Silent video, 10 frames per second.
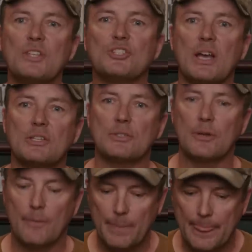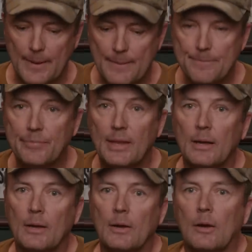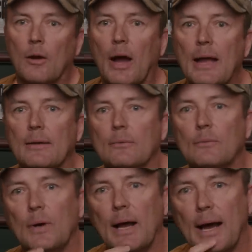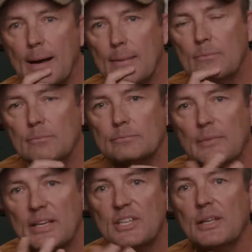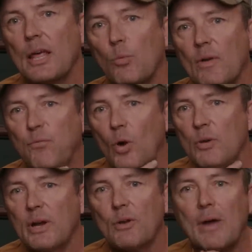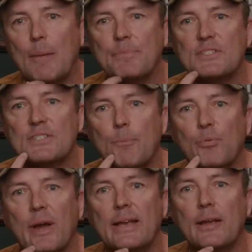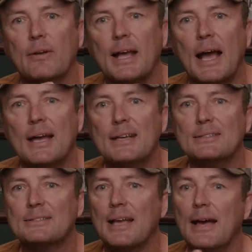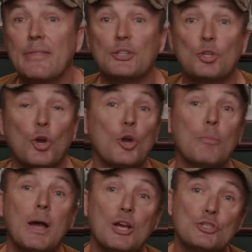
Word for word: Winchester? All right, um, here's another one for you. We're going to wrap this up right here, guys. Uh, the term